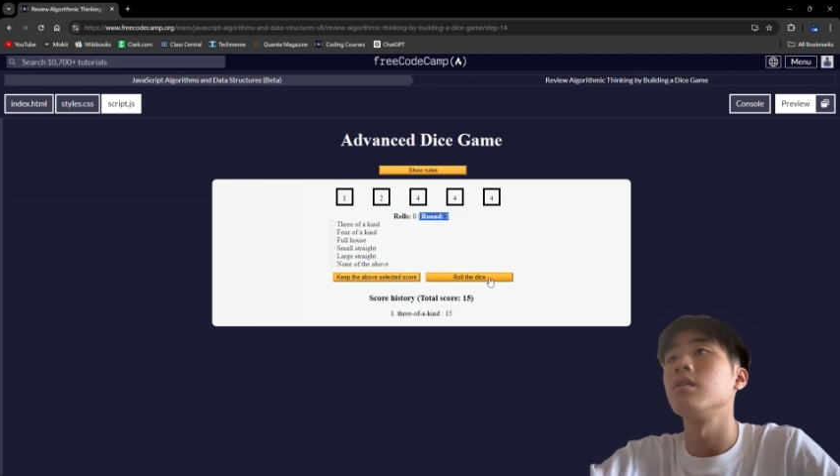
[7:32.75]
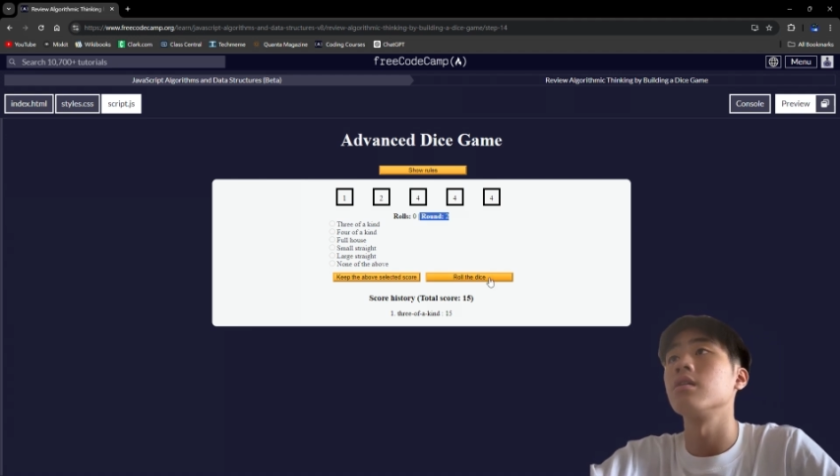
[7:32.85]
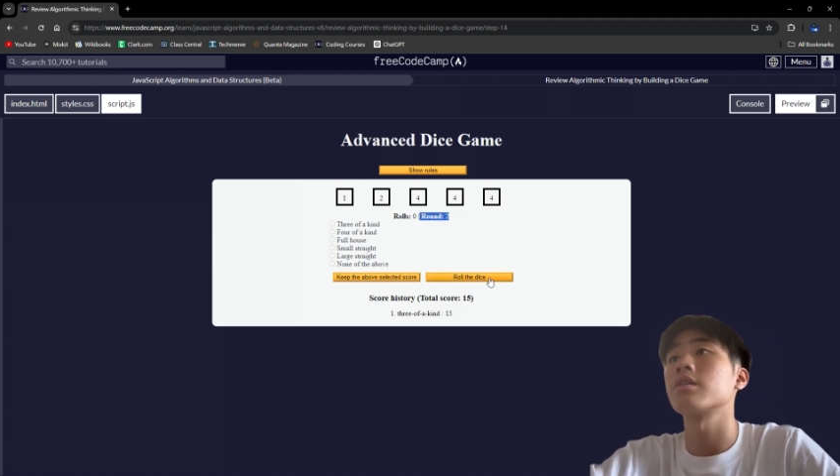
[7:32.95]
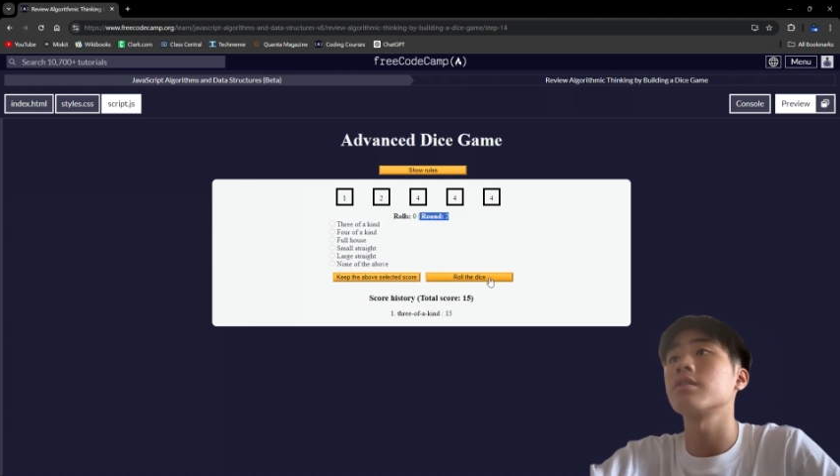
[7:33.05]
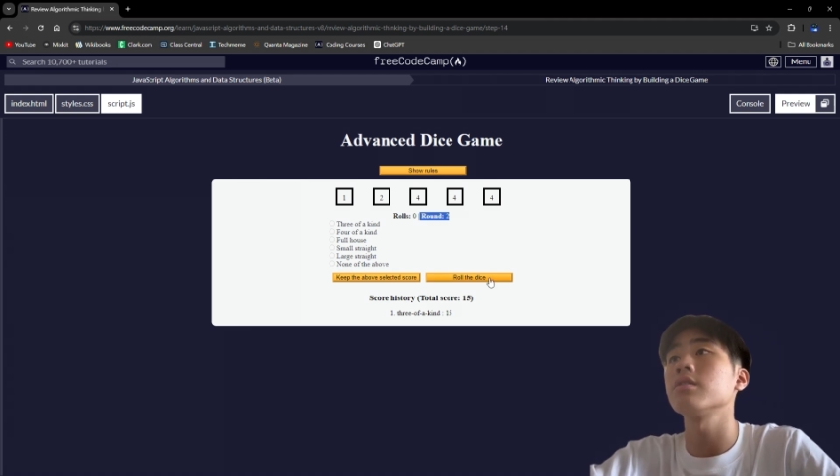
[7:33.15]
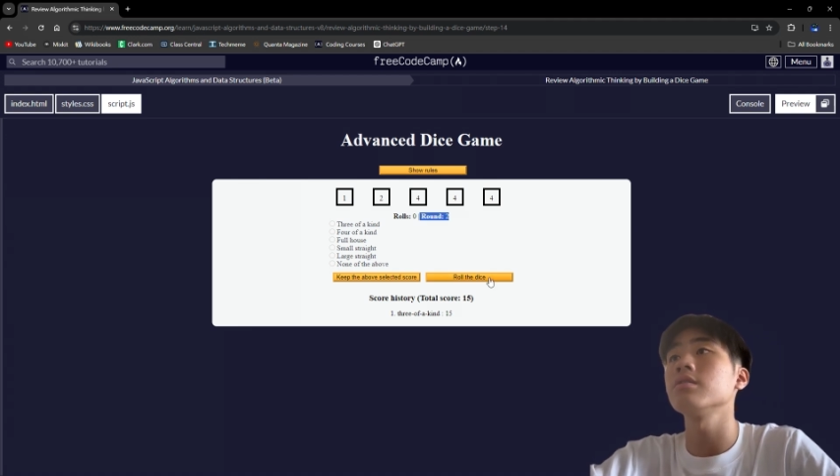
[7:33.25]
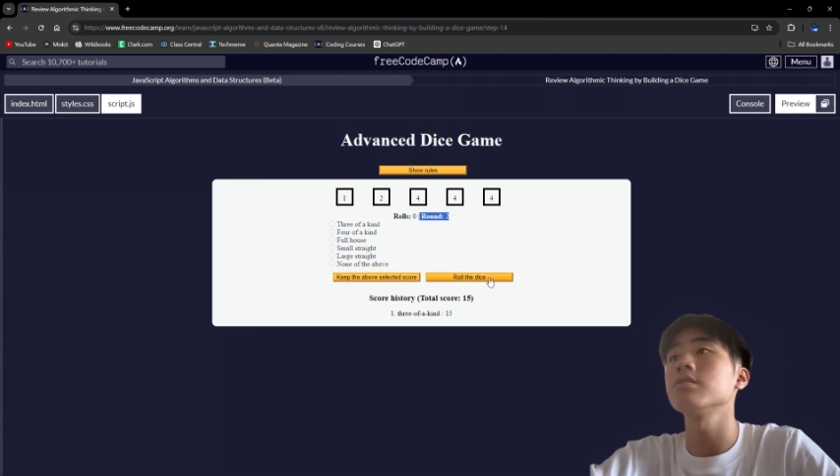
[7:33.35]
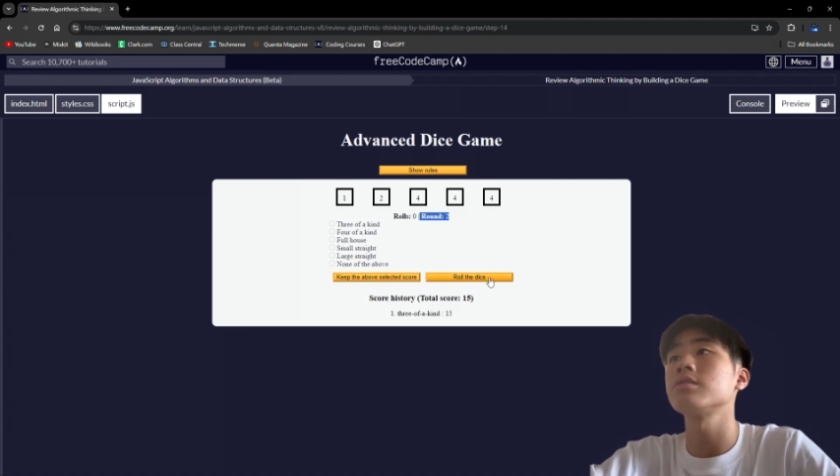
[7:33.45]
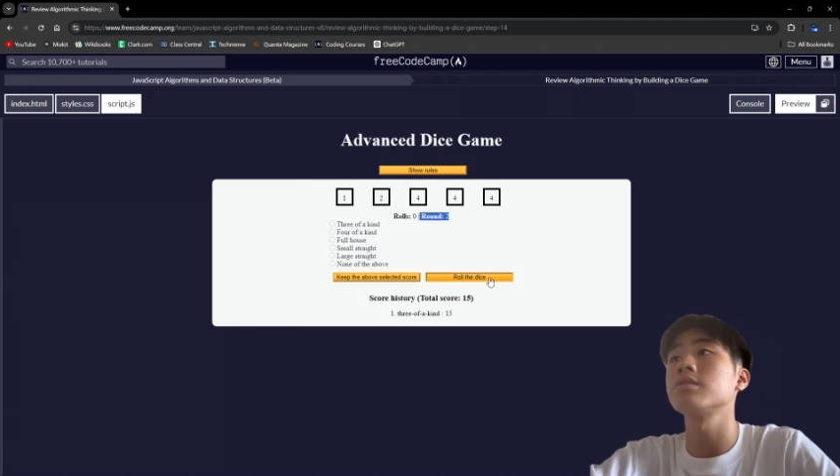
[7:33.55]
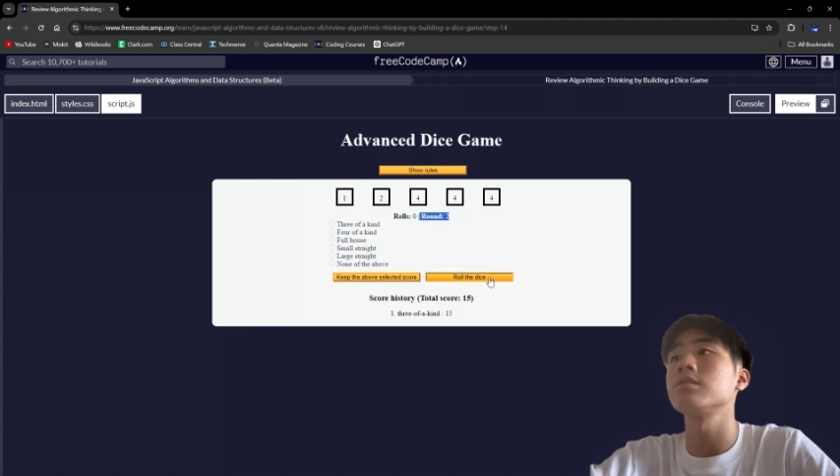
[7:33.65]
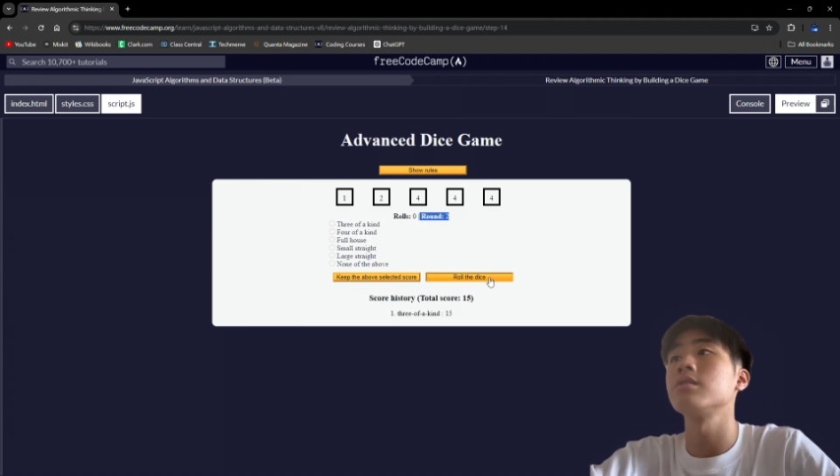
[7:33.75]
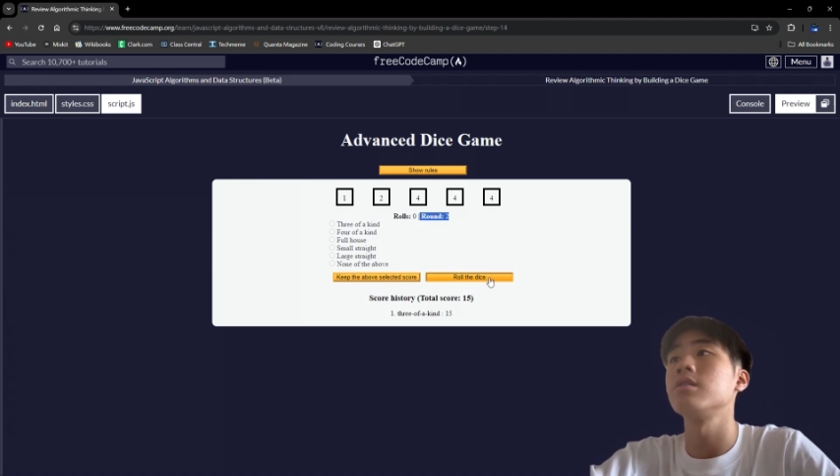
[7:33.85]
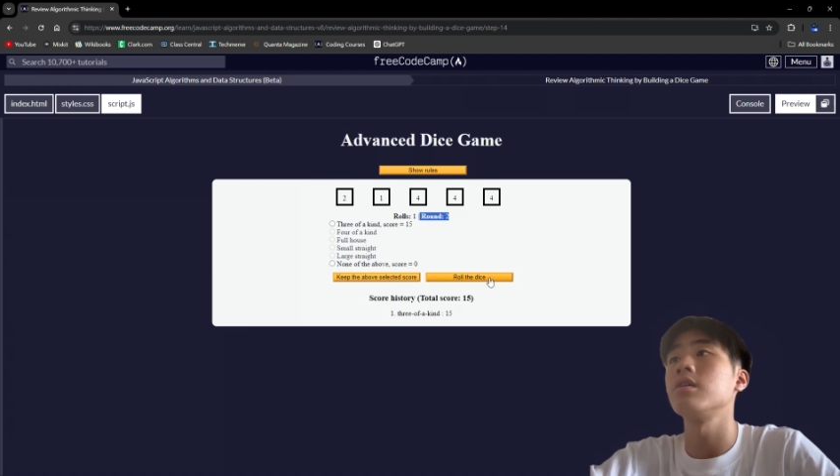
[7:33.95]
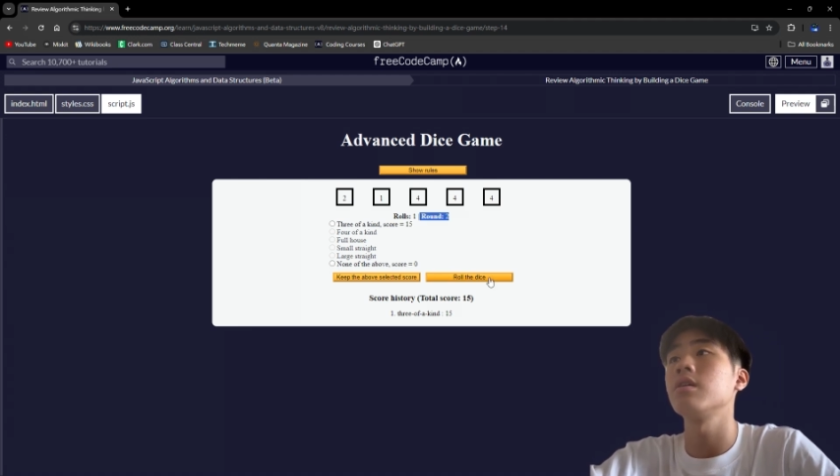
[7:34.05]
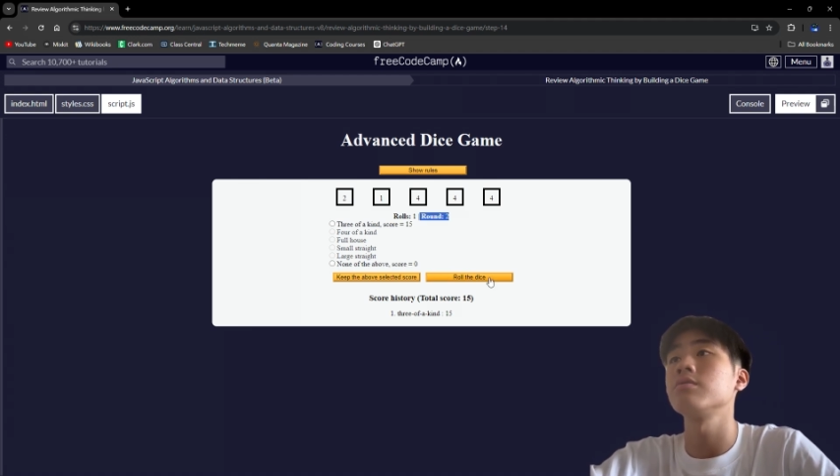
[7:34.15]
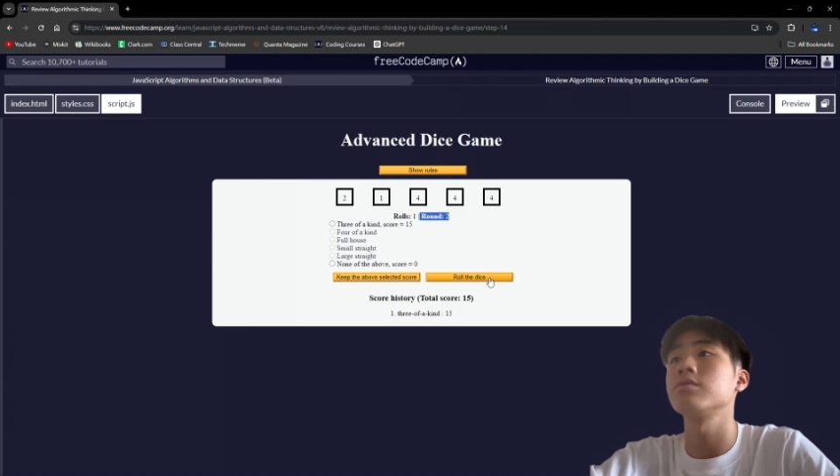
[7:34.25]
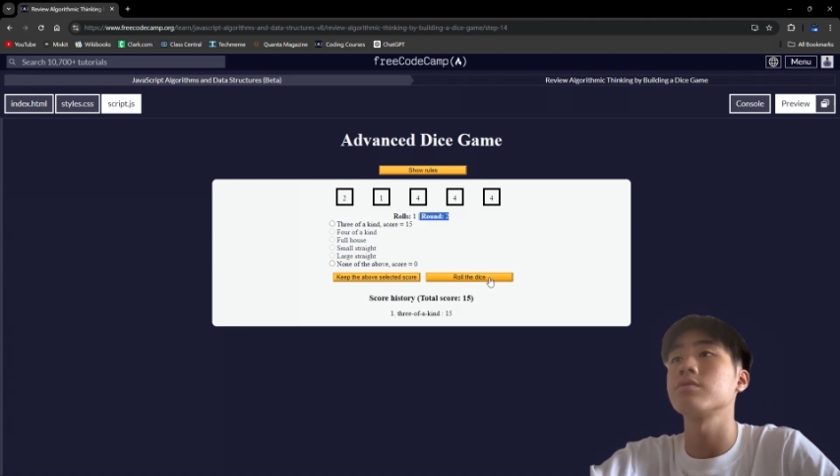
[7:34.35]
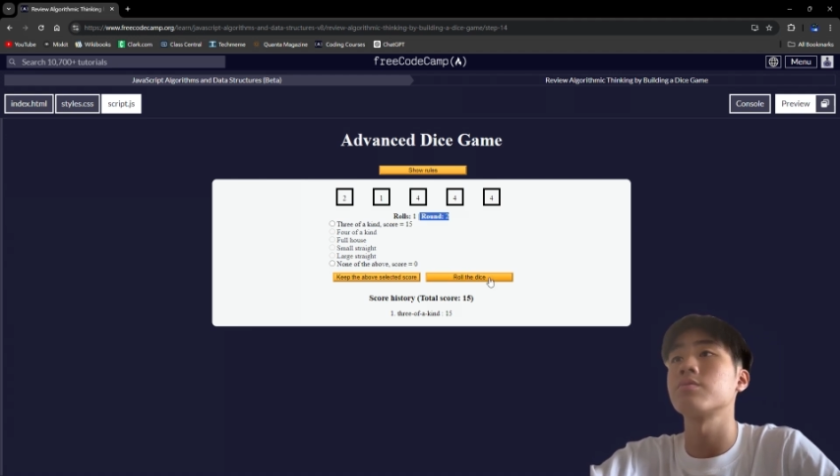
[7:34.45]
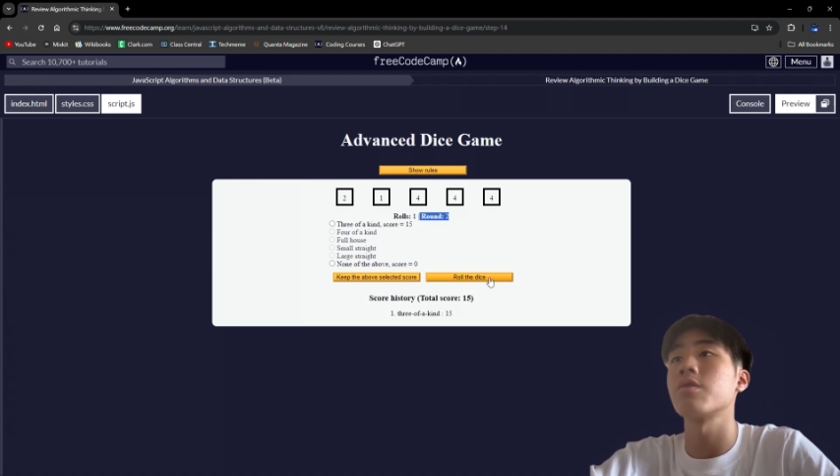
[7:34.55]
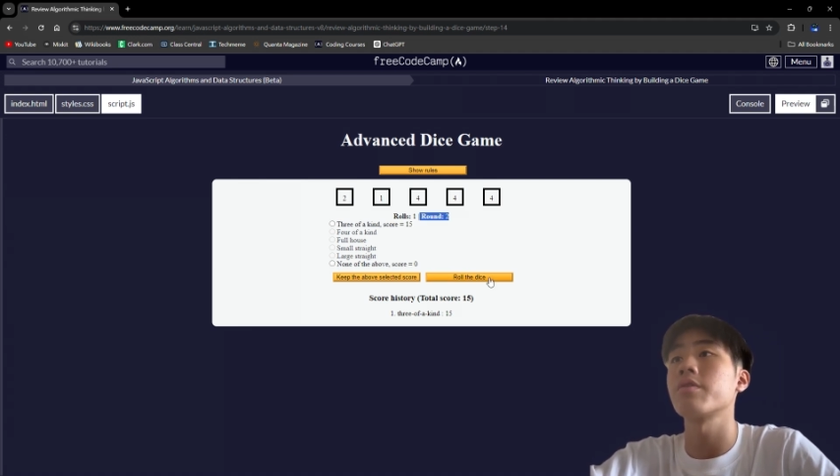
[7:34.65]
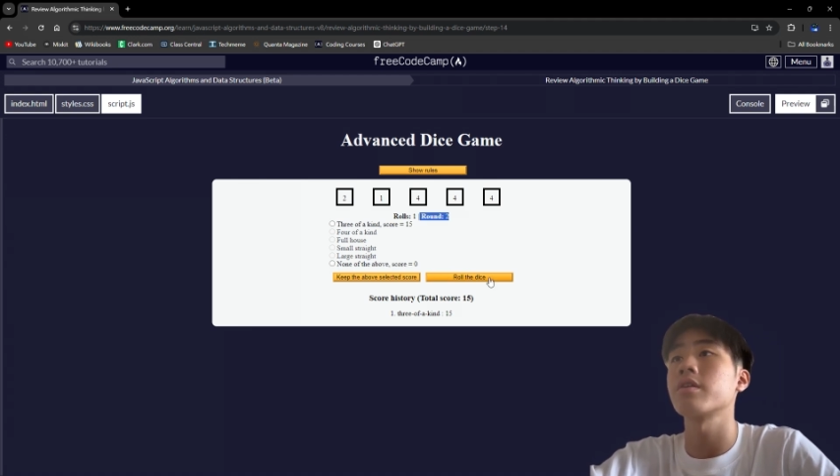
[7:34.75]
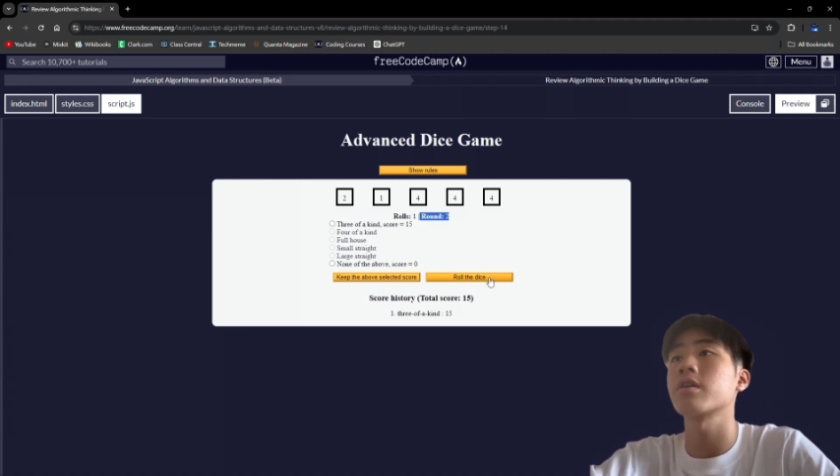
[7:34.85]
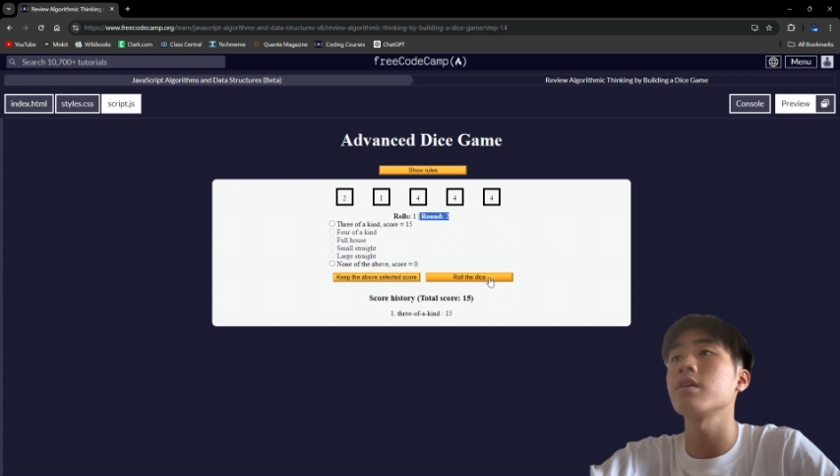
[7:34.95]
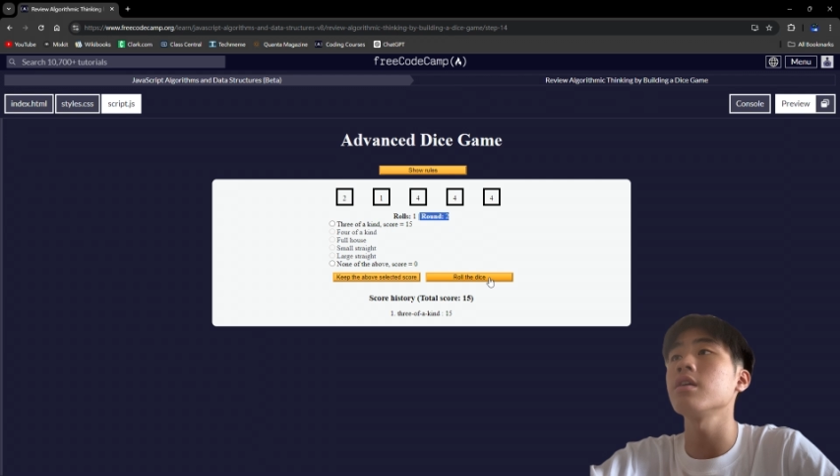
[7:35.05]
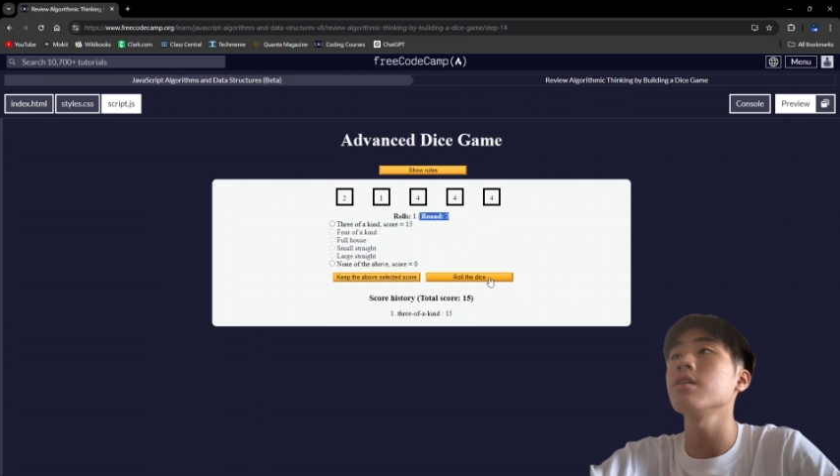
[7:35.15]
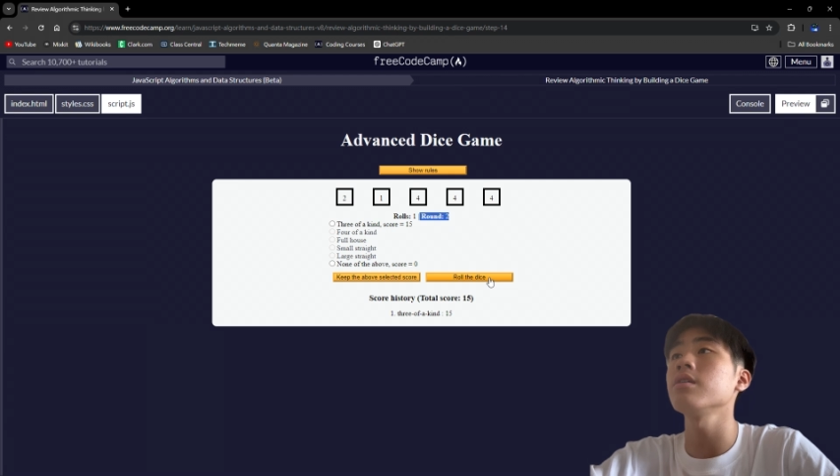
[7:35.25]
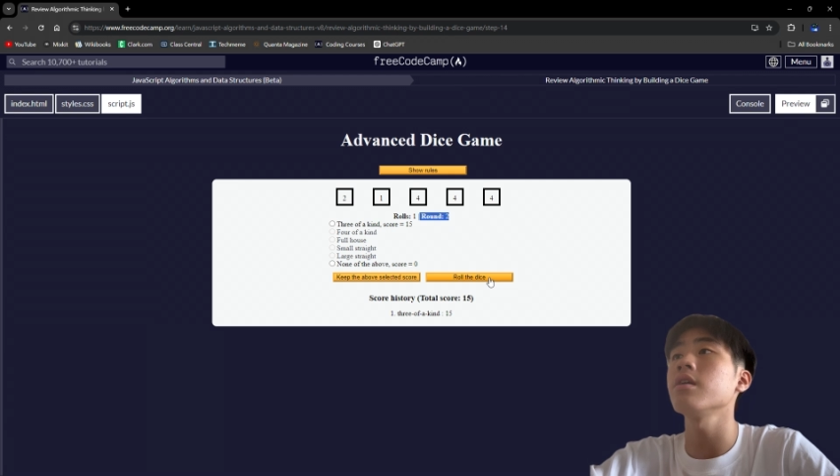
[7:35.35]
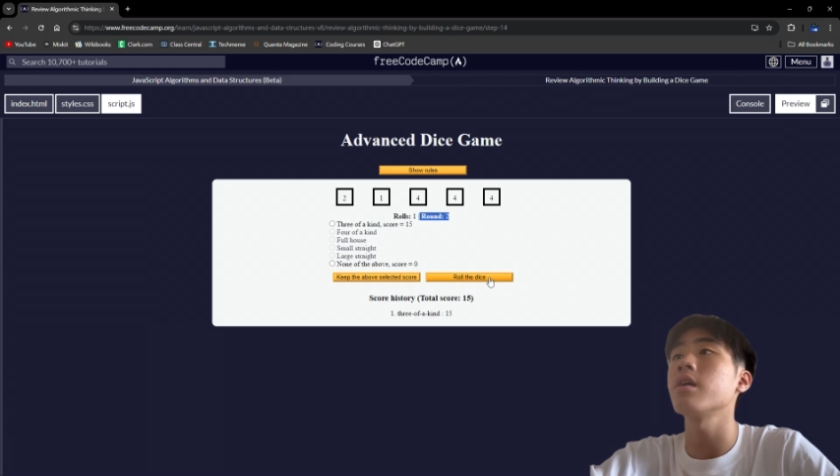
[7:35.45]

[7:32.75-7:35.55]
like this. I will just roll it again,